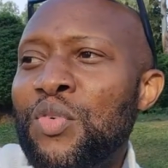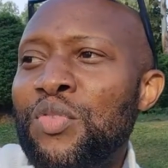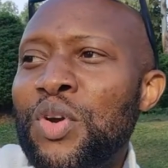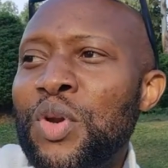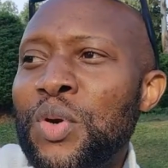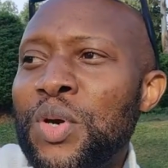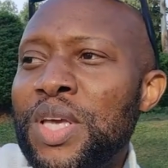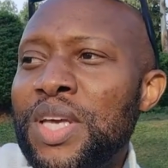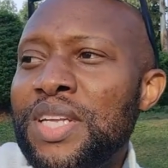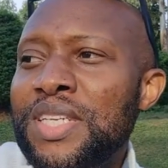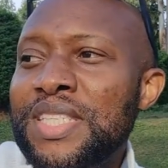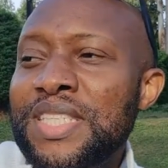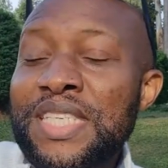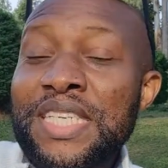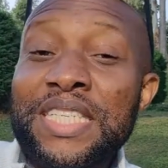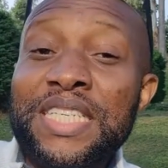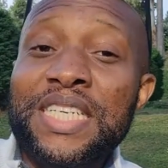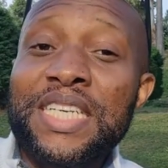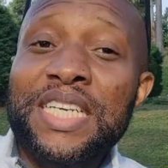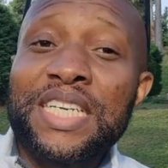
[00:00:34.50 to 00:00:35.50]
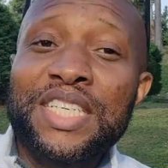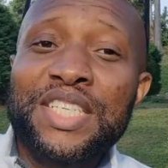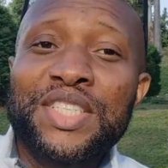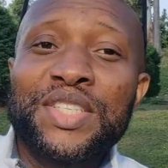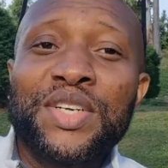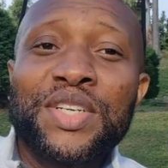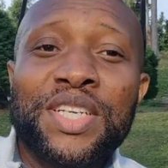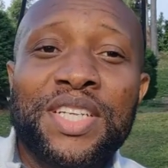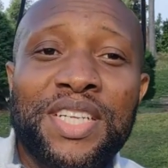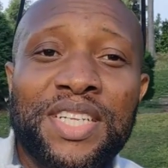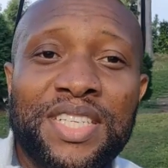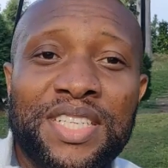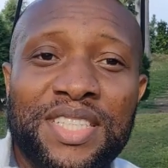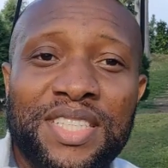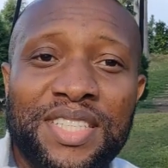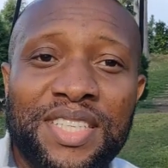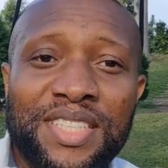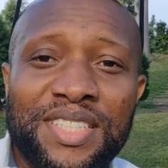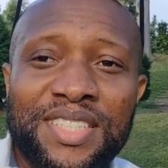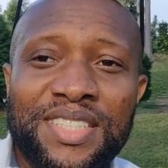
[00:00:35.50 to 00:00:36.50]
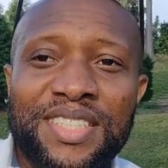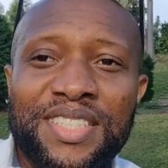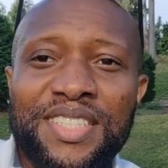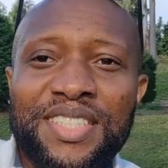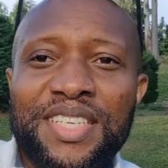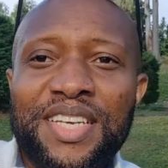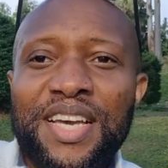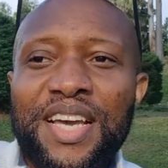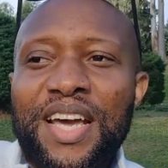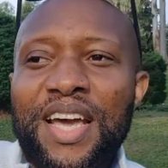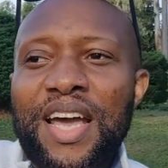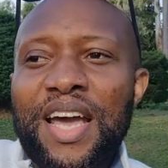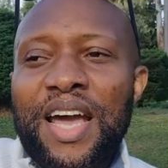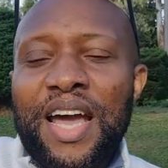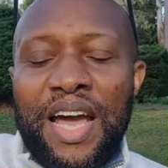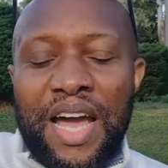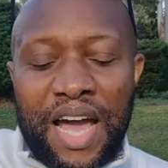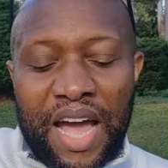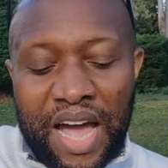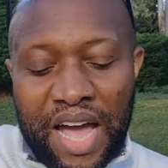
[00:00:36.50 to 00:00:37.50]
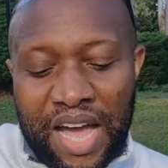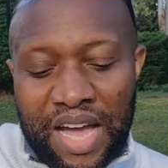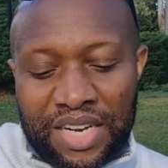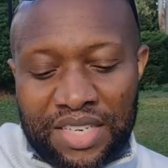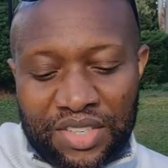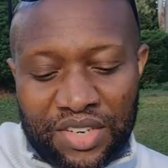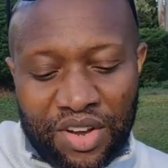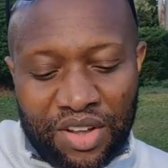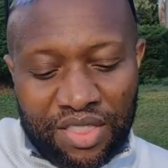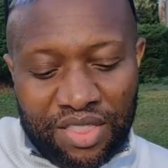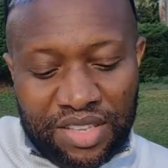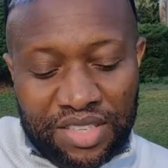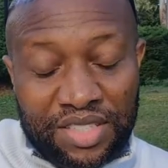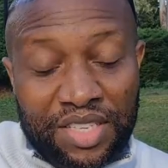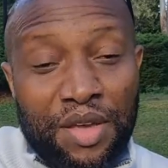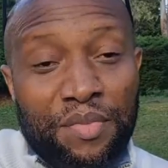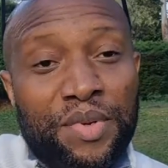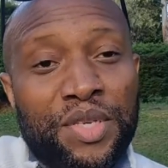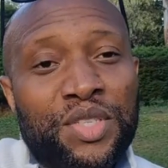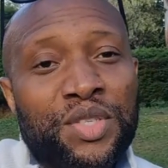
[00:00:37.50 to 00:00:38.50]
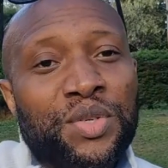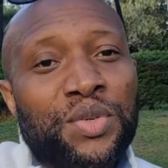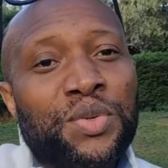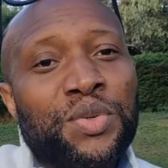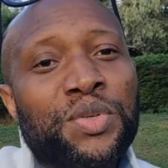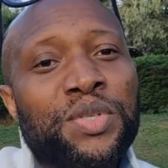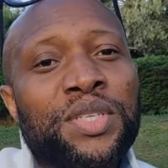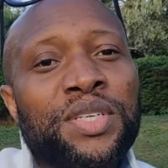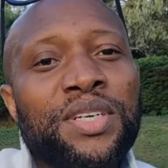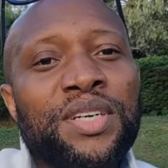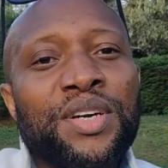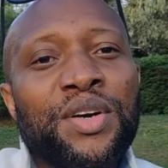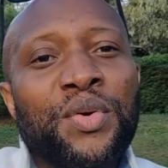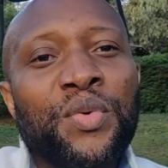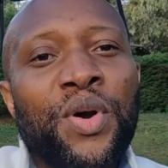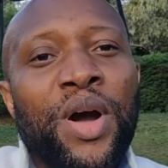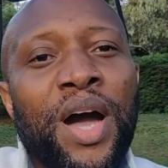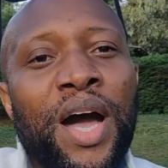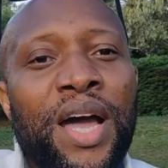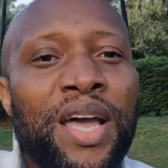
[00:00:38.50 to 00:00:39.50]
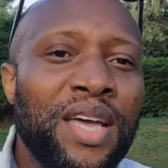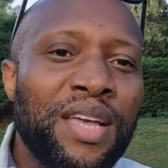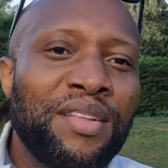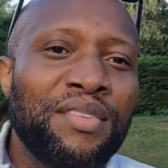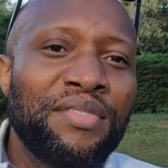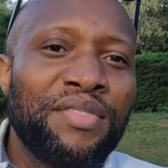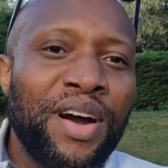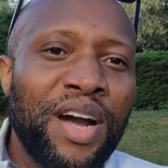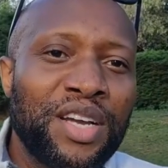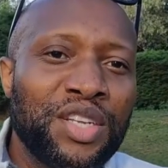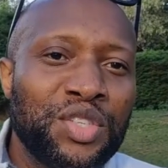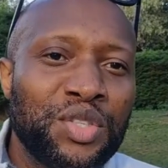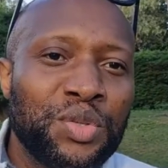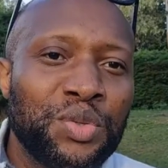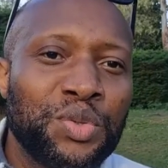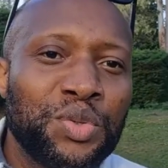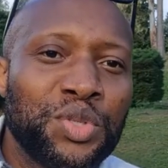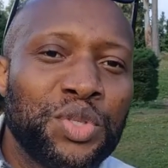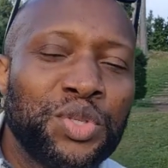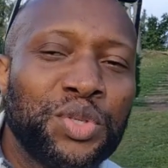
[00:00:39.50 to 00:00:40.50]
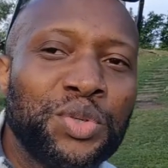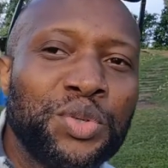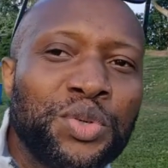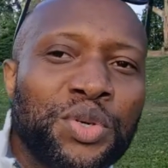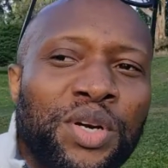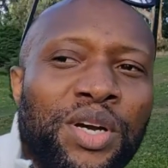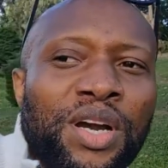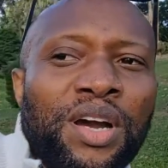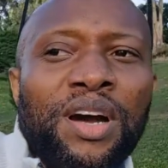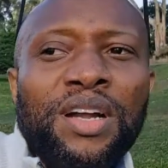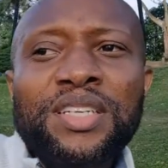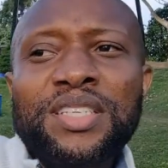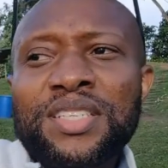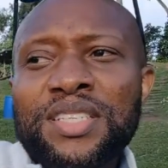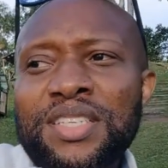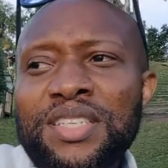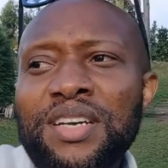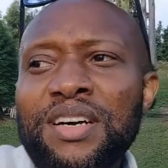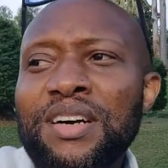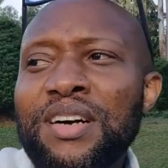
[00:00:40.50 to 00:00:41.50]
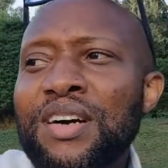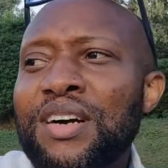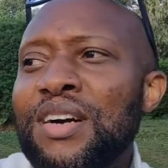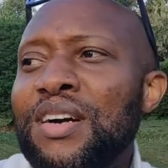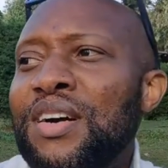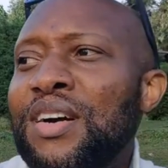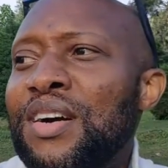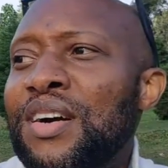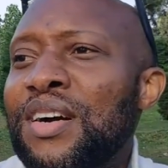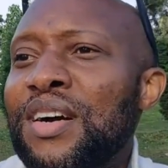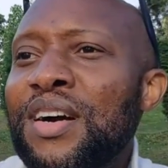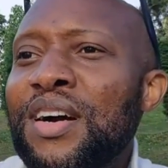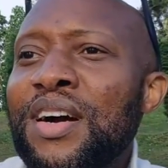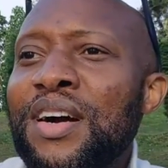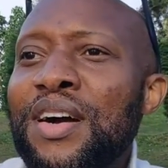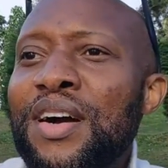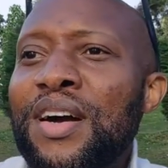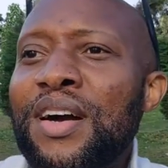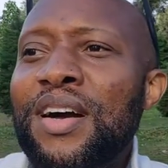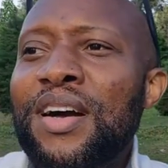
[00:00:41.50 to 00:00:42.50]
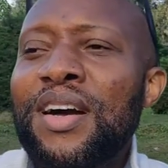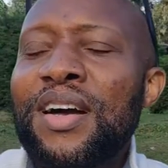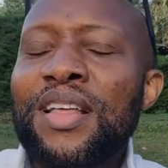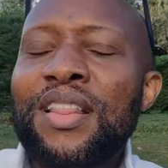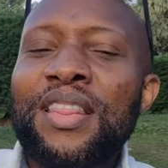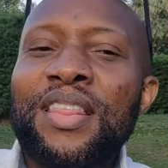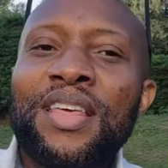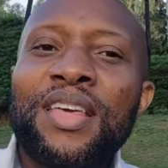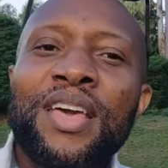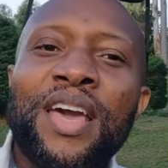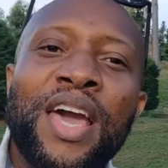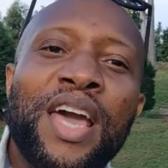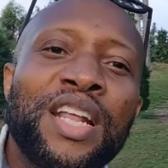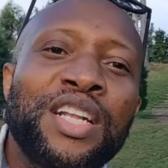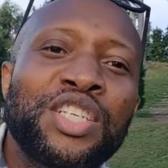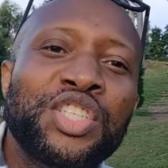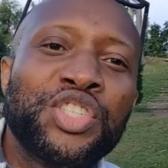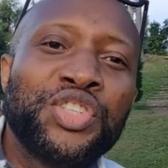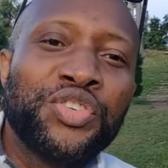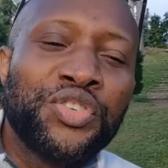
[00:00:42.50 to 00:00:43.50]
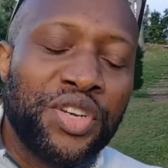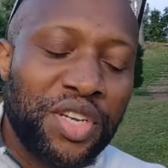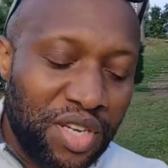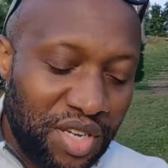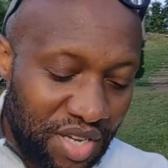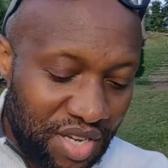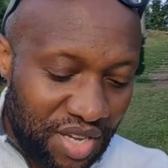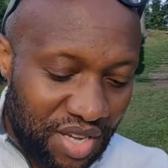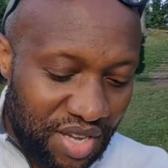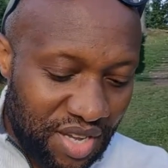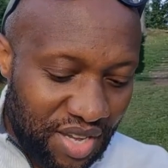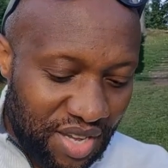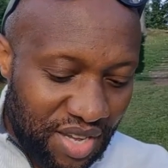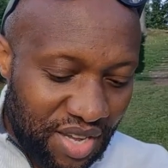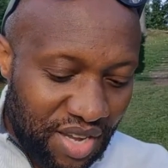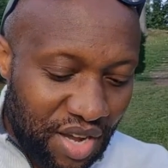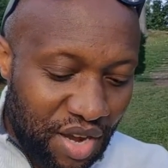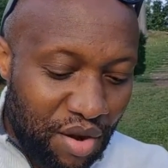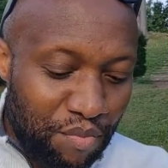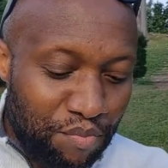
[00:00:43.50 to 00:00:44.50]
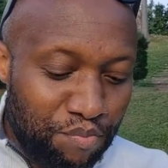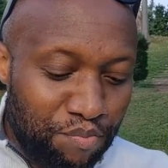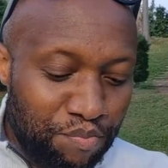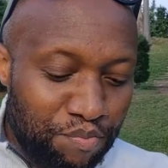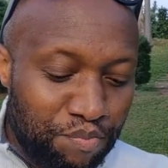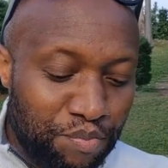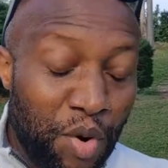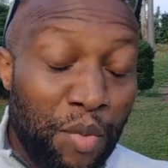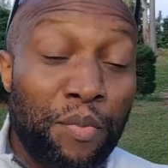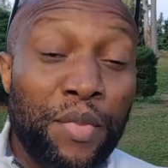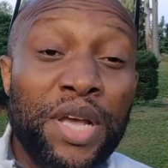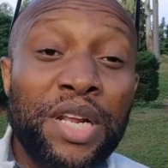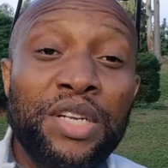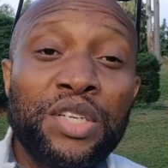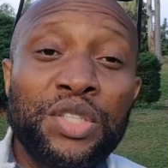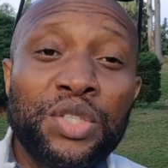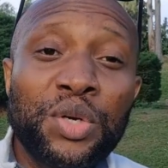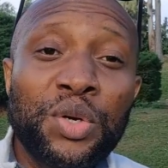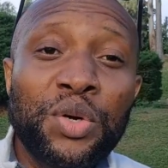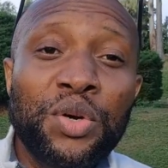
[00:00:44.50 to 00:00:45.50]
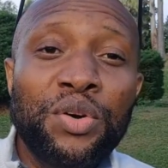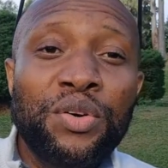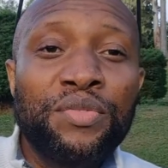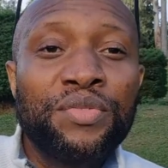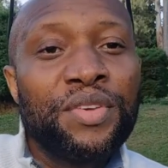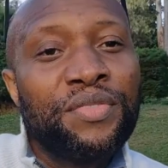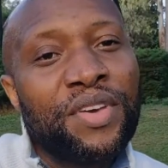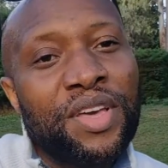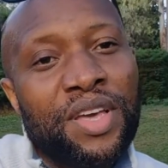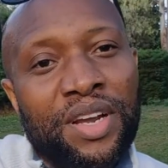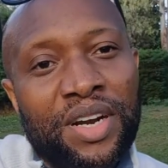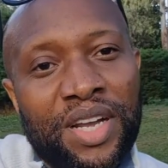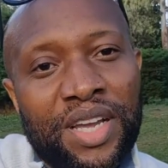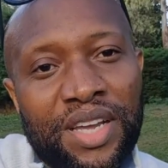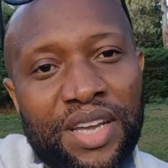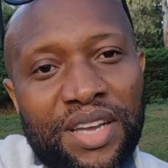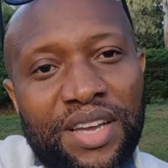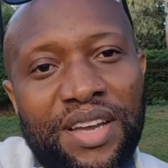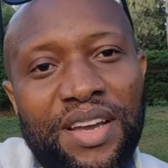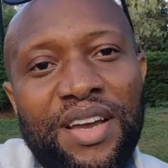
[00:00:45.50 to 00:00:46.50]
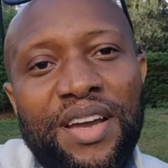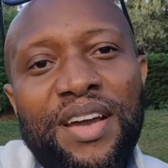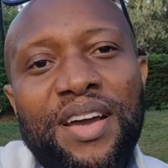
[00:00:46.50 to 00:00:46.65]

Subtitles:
overlooking City Kingston in the distance. And on this episode, I invite you to consider the entry Momento Vivere,